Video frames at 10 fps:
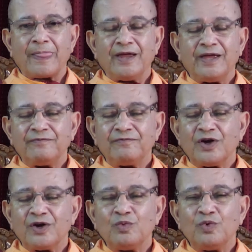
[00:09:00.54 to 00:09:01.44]
If you
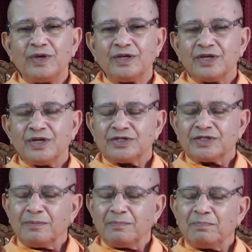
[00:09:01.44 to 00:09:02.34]
are moving
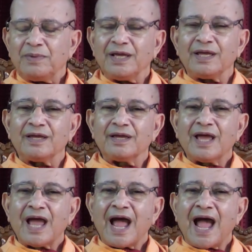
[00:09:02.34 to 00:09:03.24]
simply
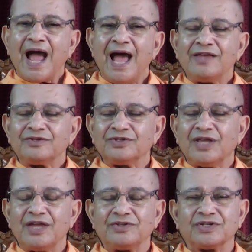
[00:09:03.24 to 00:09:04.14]
as
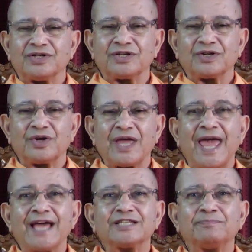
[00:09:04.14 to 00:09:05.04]
nature
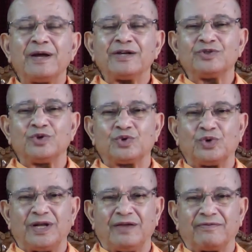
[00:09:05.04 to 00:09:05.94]
expects you to
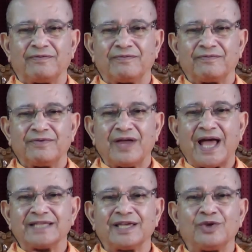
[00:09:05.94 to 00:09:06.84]
live
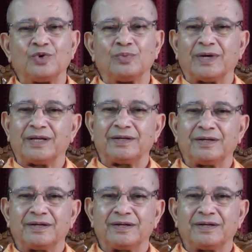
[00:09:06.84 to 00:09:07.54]
as a human,